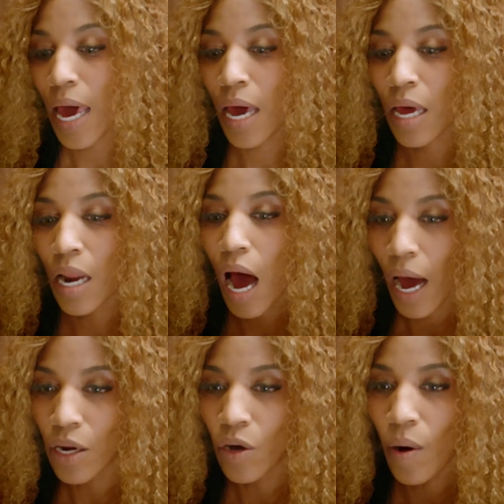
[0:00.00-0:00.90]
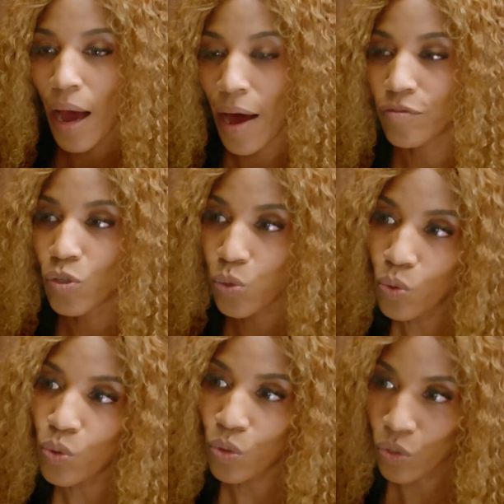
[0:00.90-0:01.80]
And I know I have
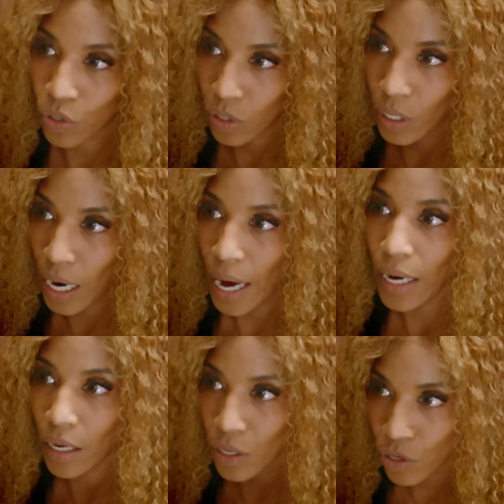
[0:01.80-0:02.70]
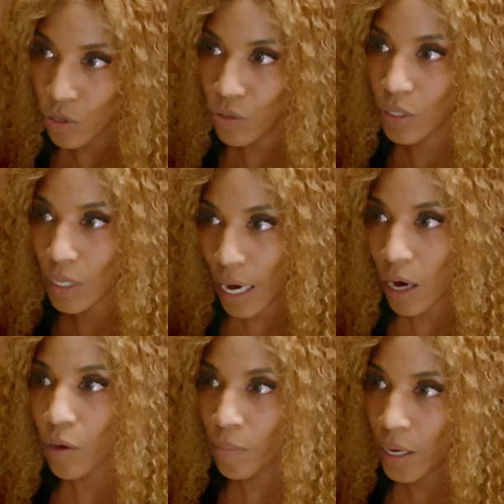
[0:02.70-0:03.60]
tools that I can use to
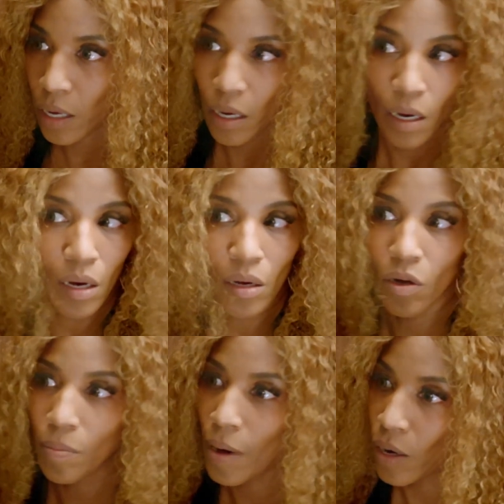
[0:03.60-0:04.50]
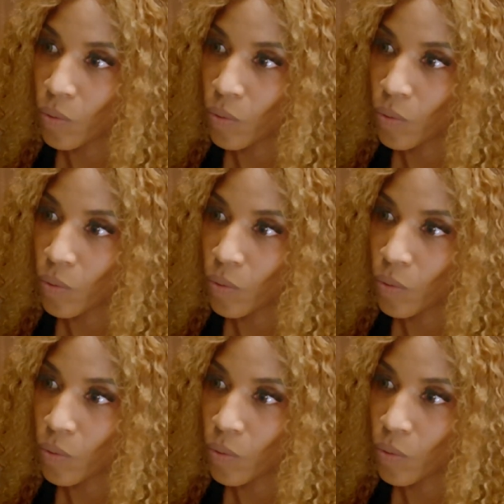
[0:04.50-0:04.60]
help me no matter